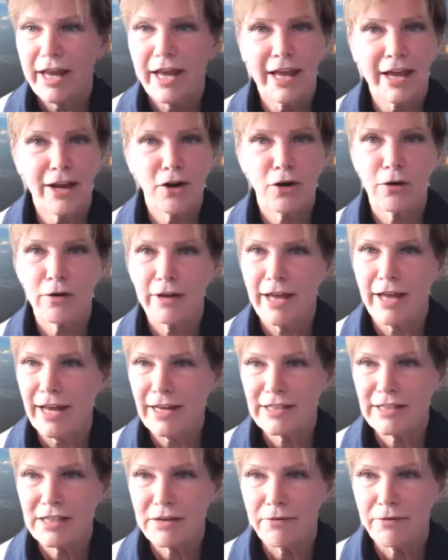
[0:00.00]
It
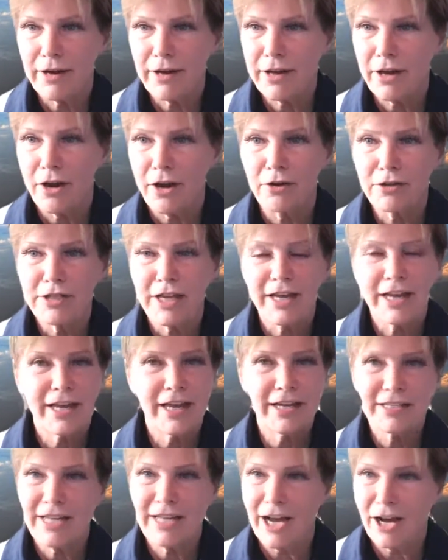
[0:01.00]
creates the videos.
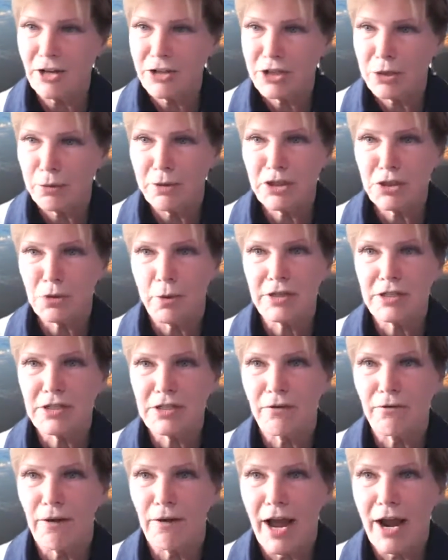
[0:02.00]
It tells you which ones
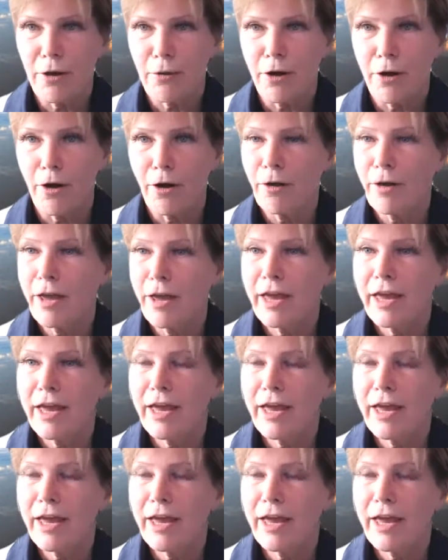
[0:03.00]
are viral.